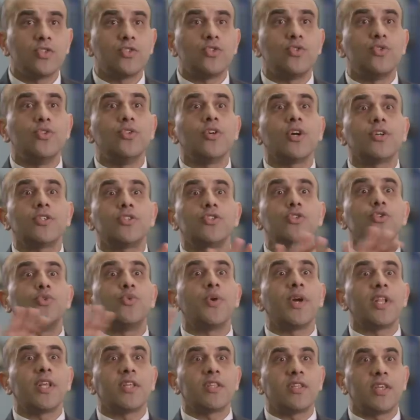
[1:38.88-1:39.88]
do not
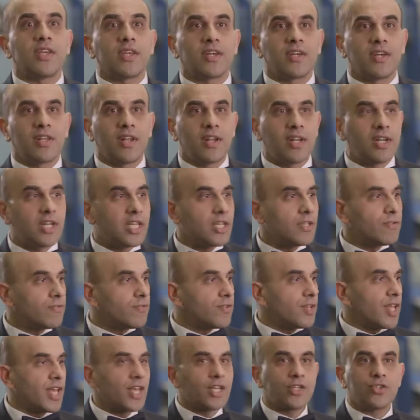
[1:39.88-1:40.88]
do anything.
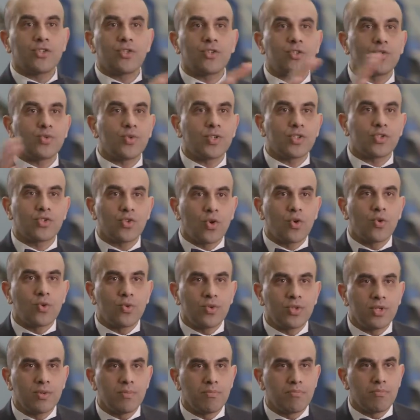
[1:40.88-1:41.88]
Leave nature to its
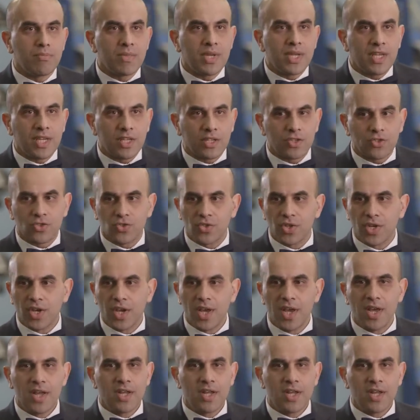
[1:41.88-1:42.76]
own means.